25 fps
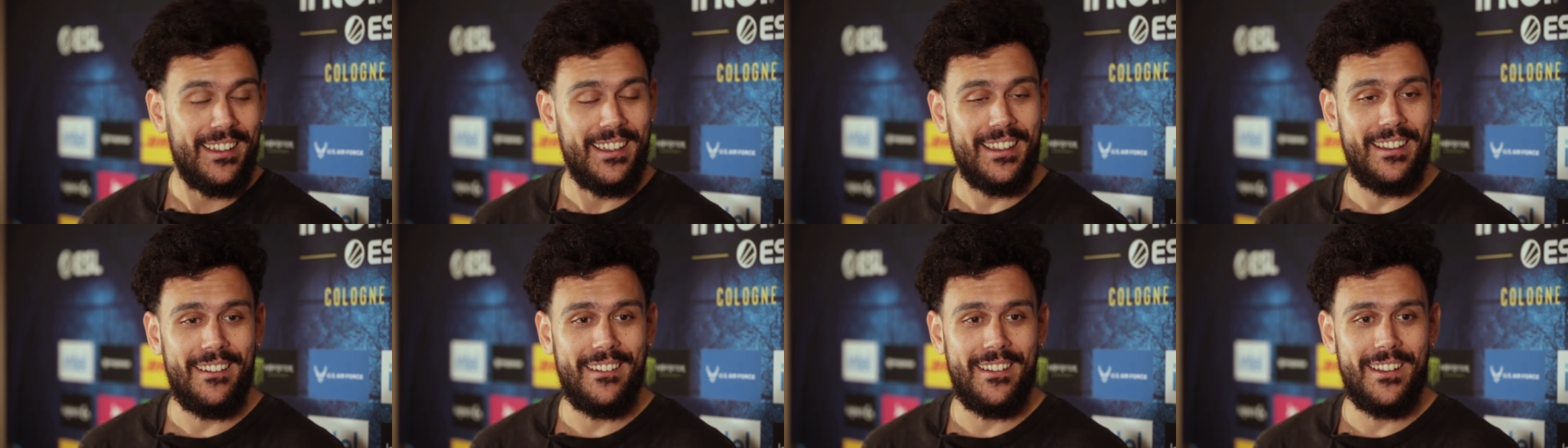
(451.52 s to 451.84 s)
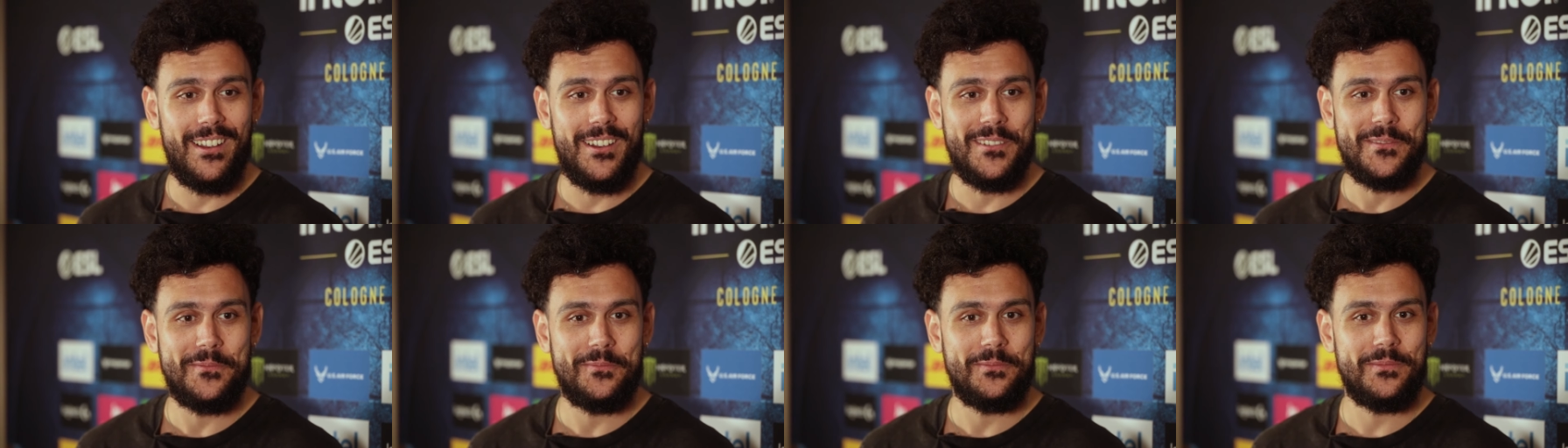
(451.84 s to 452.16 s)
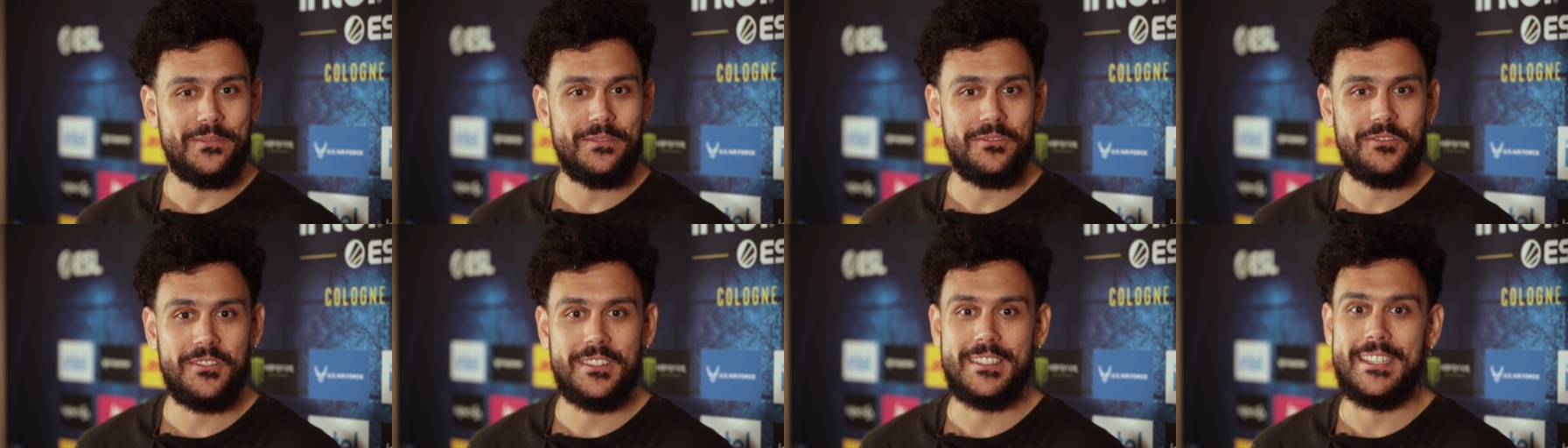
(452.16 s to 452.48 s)
Um,
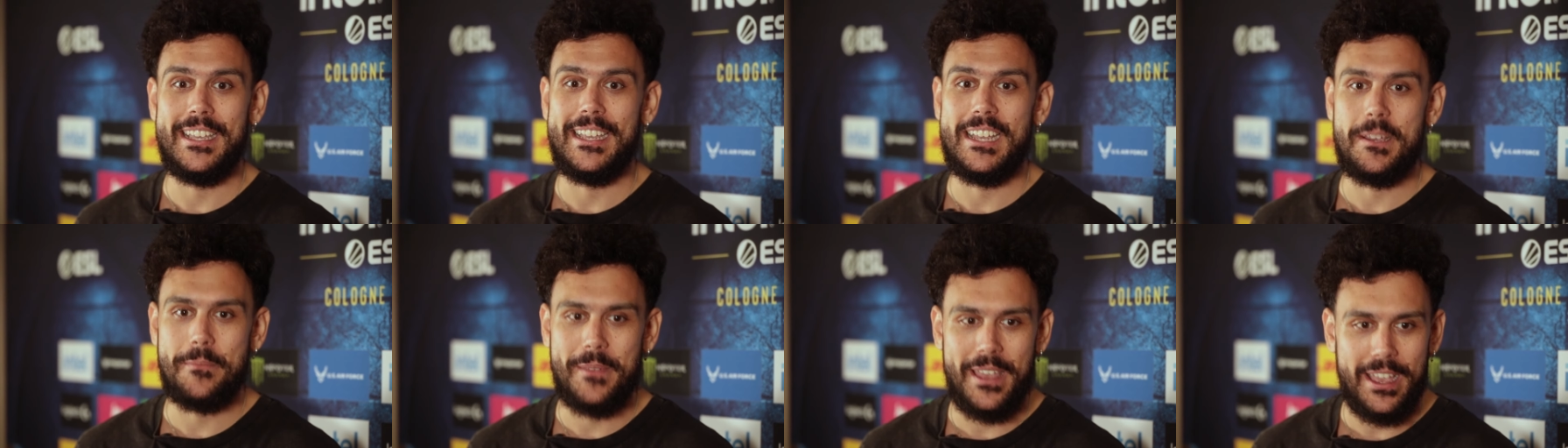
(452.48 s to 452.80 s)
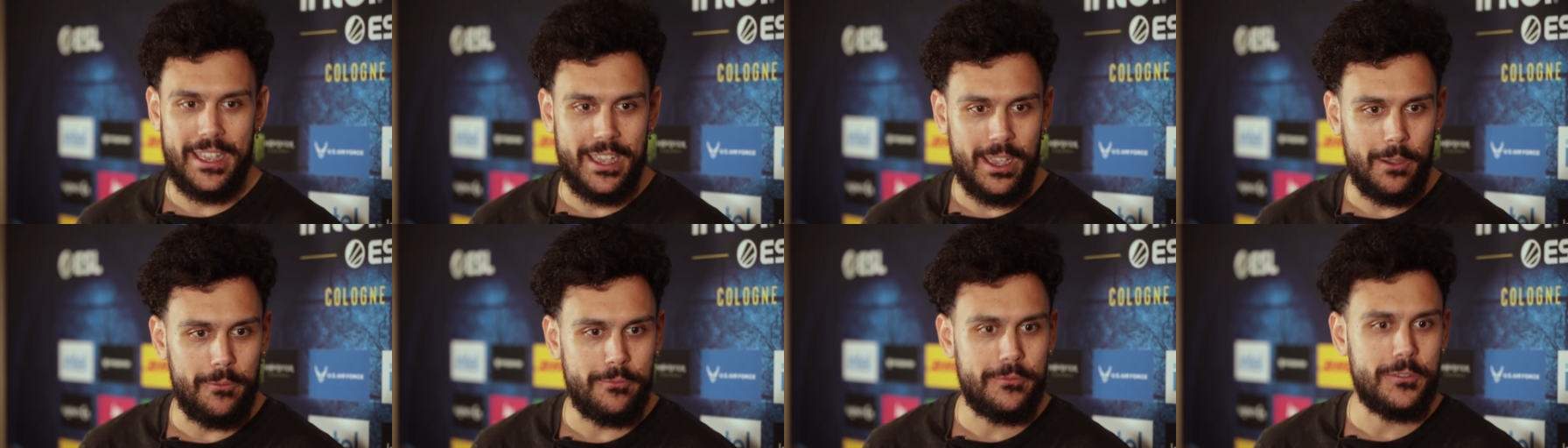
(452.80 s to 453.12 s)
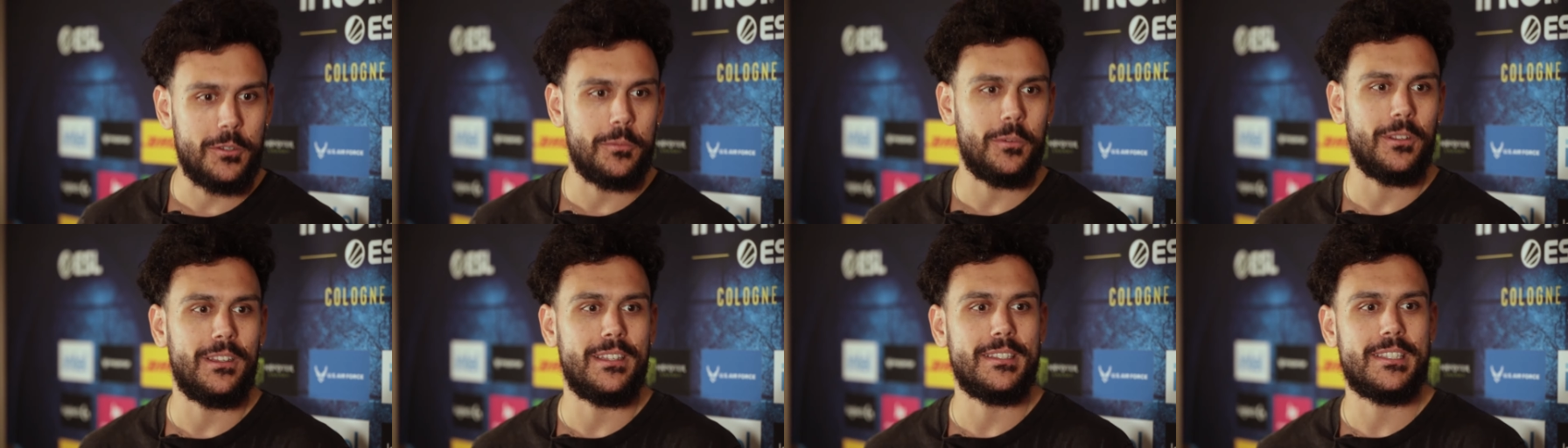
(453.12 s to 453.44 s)
seeing him get
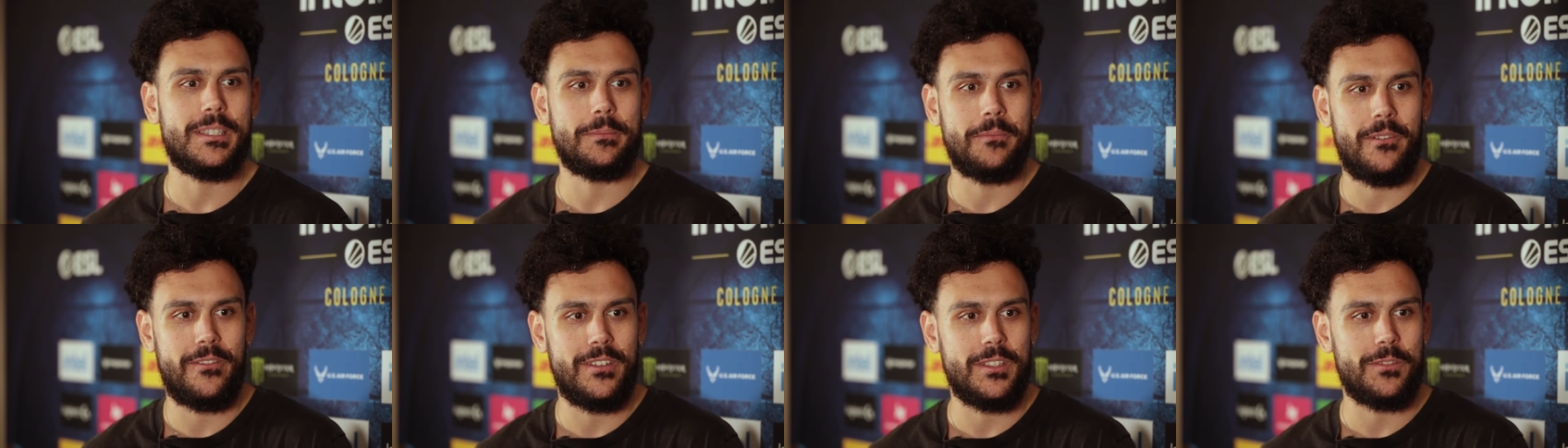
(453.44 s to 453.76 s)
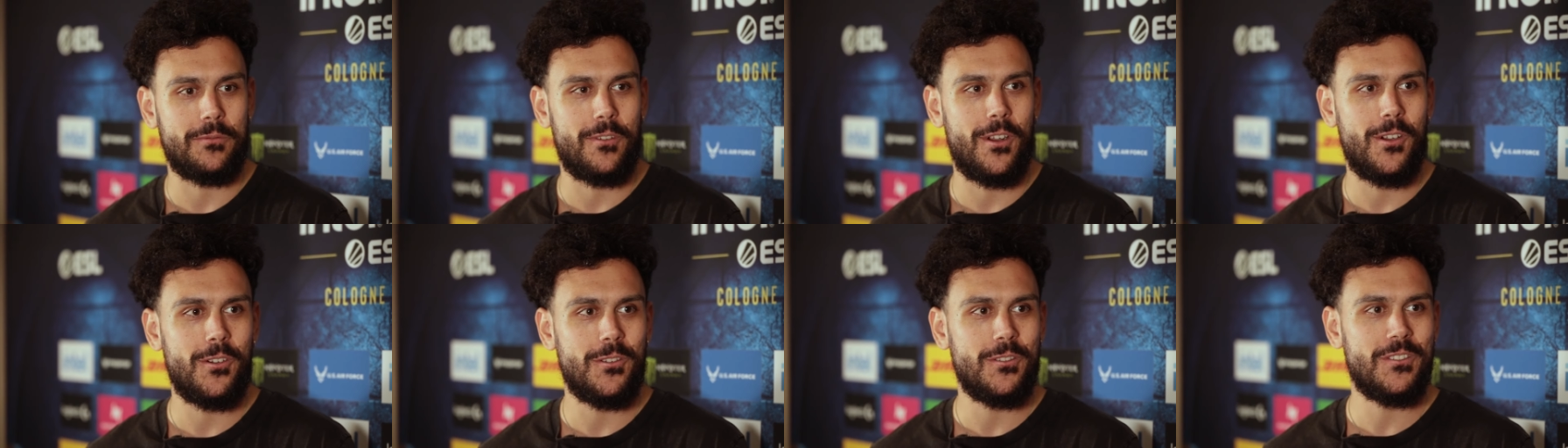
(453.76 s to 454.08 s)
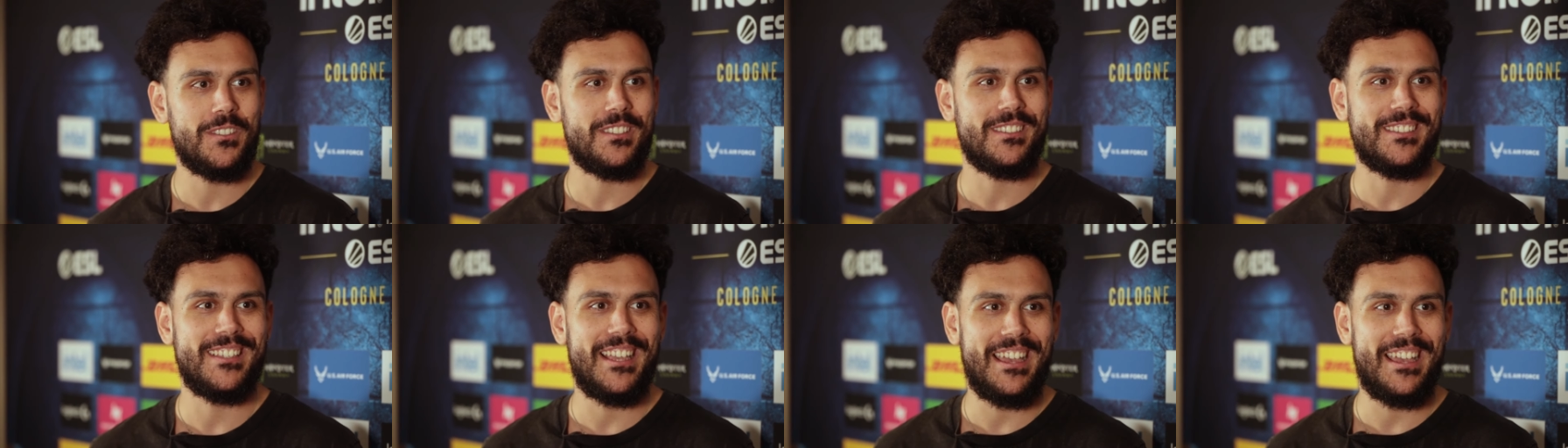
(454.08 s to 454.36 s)
comfortable in some of his roles.